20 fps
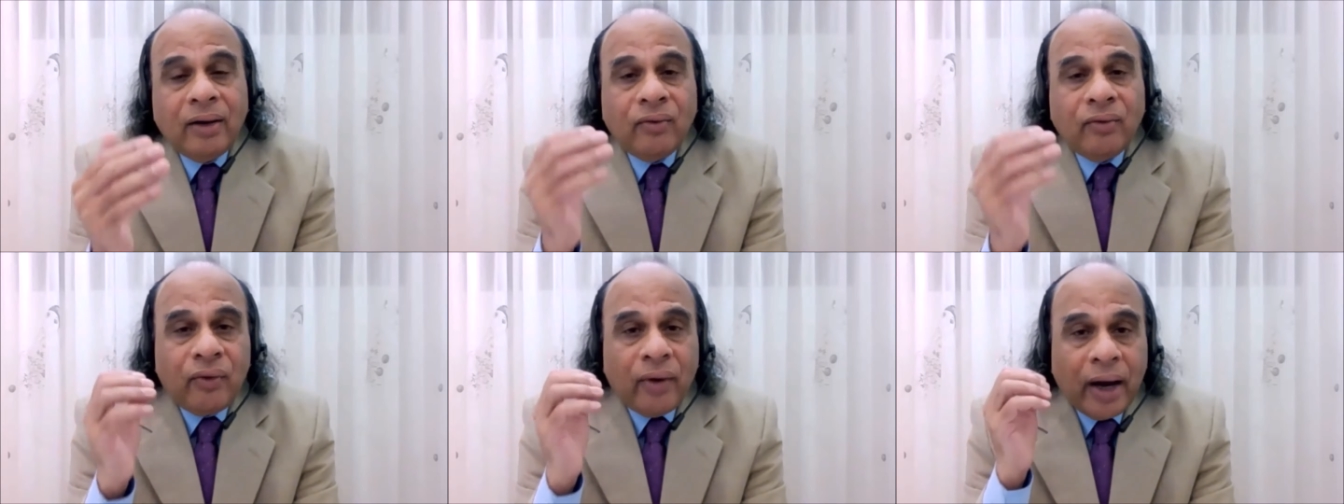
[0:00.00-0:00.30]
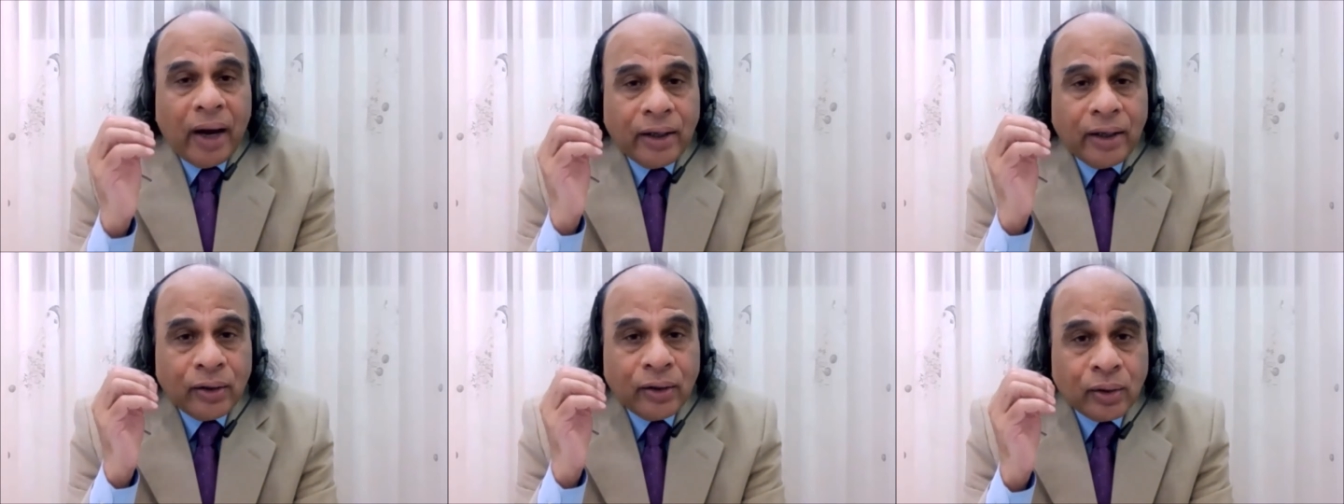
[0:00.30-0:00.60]
and
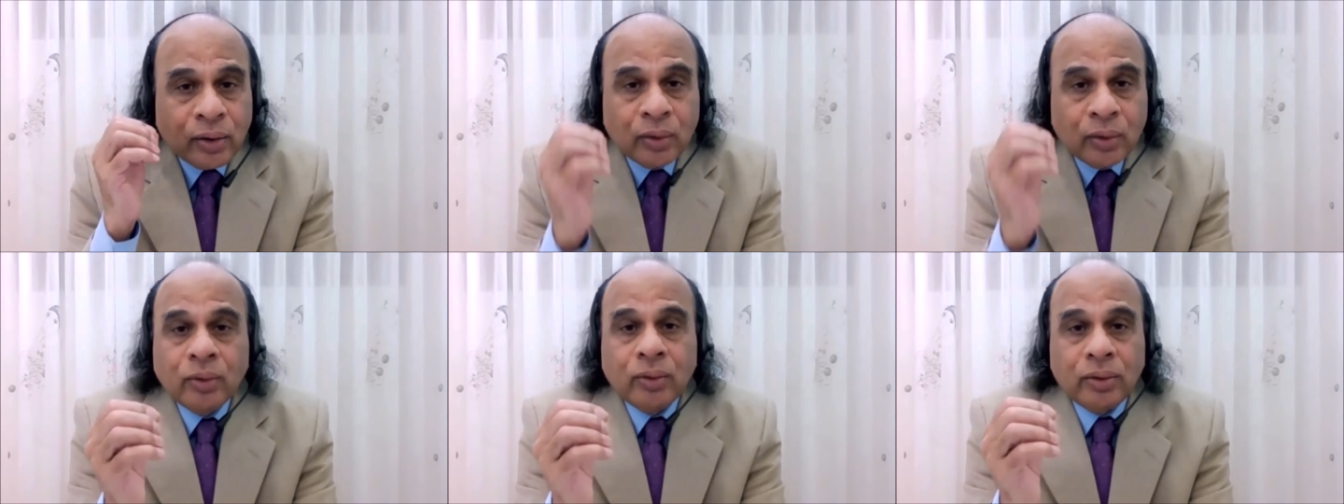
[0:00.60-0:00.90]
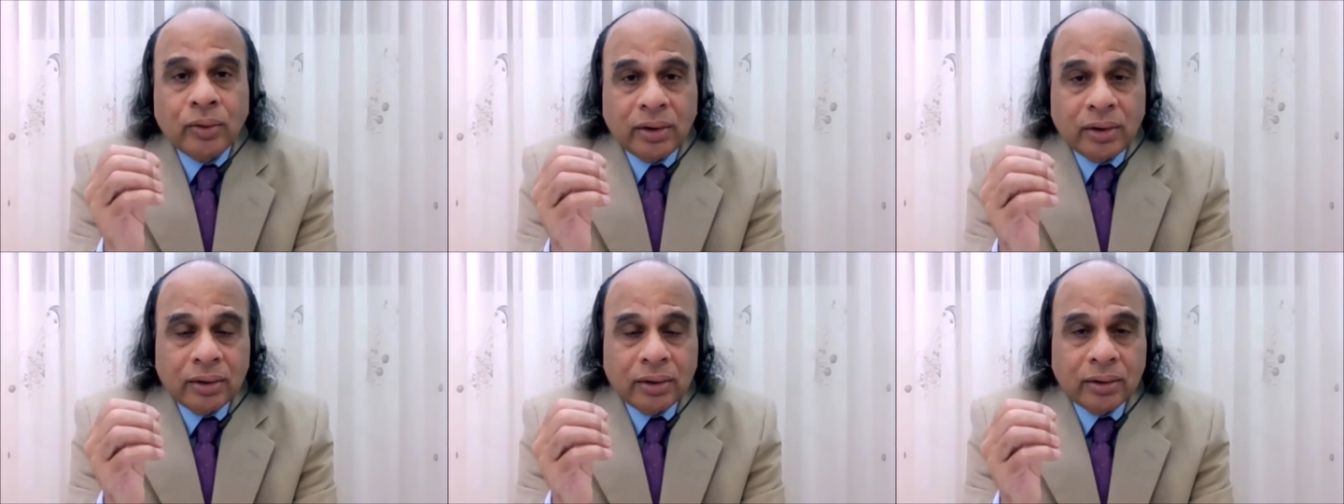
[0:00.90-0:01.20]

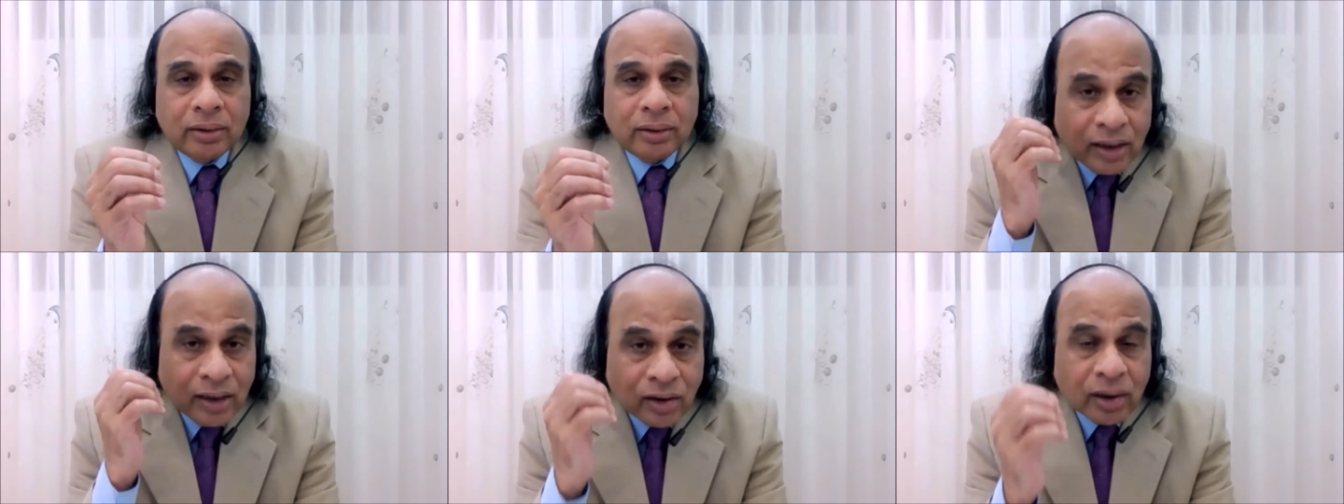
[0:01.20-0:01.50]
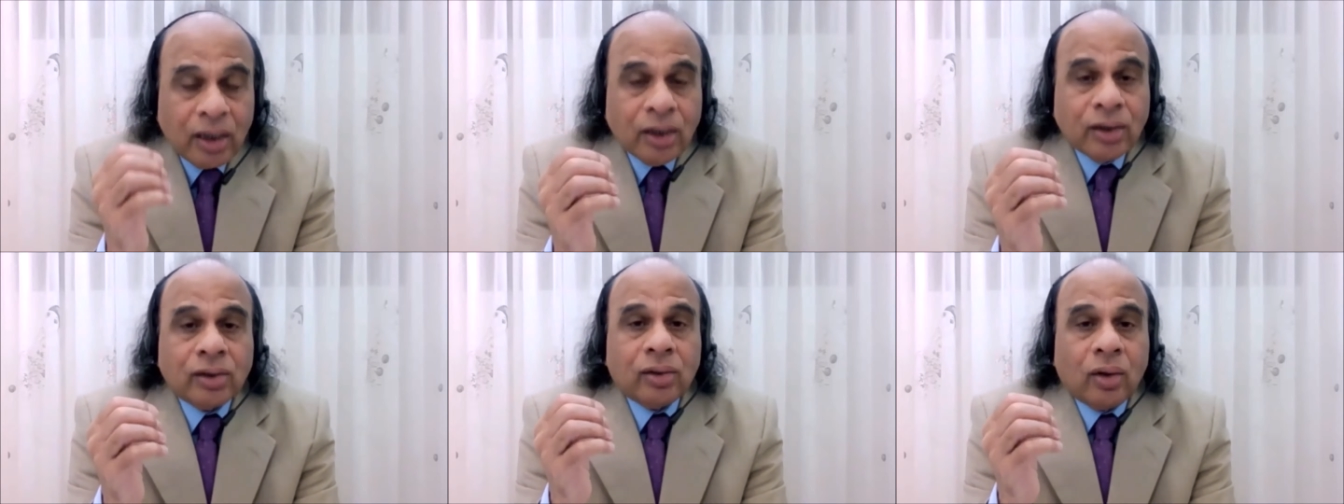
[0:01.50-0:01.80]
fine-tuned
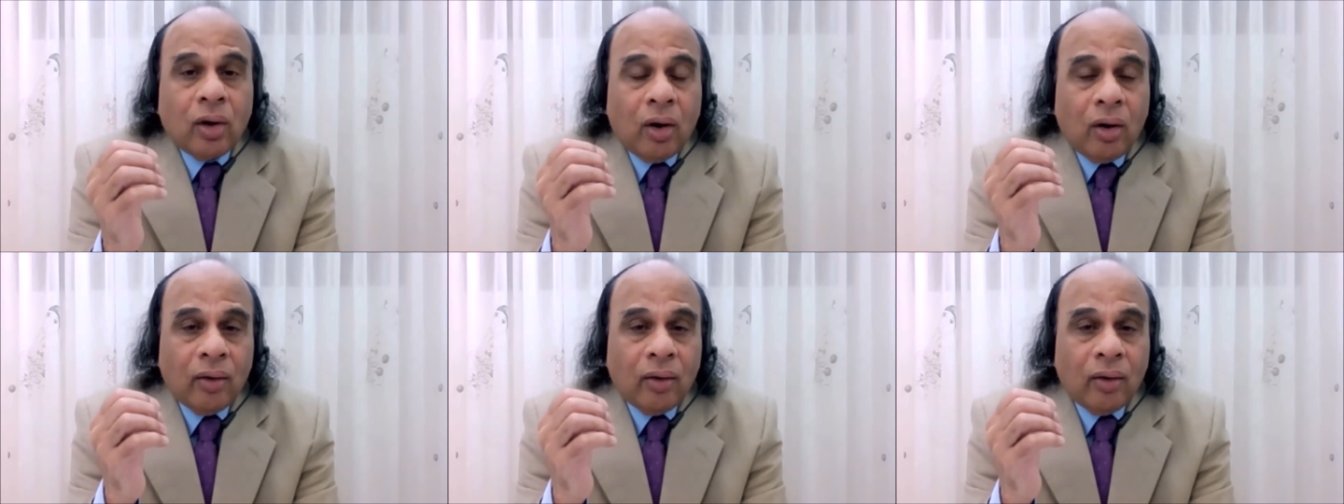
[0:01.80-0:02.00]
results